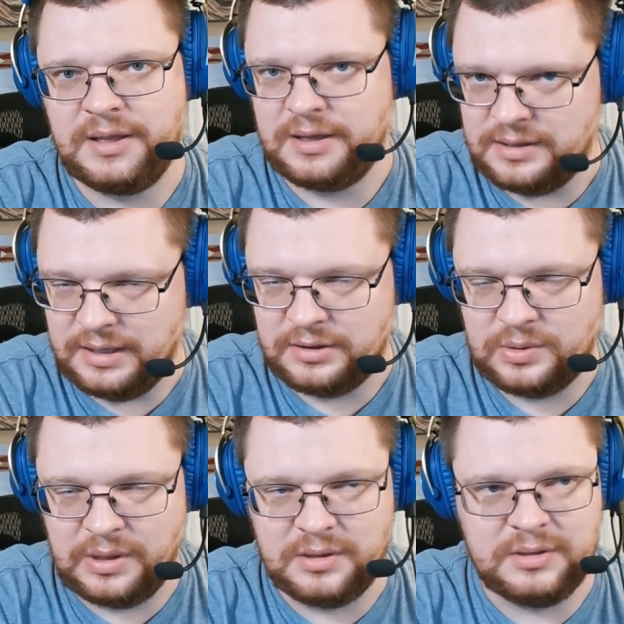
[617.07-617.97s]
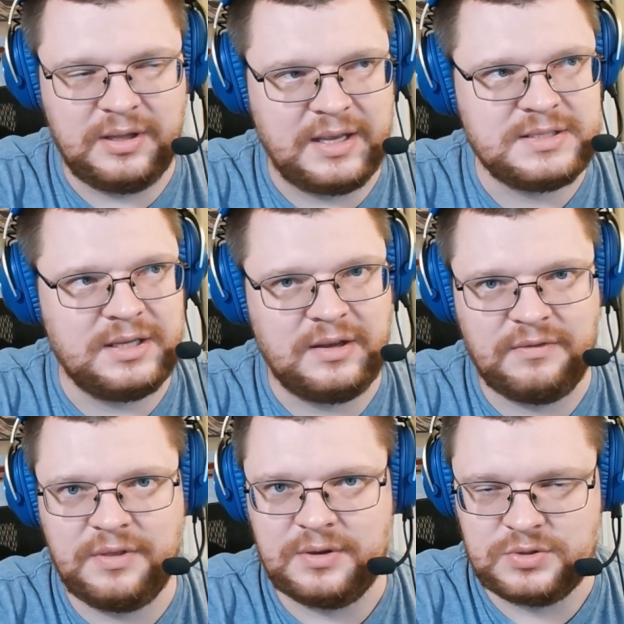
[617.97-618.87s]
They get together and test that
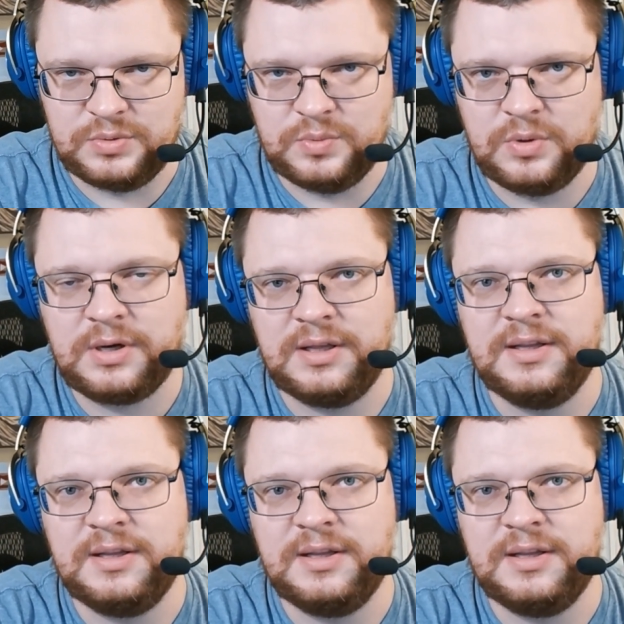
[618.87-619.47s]
everything should work.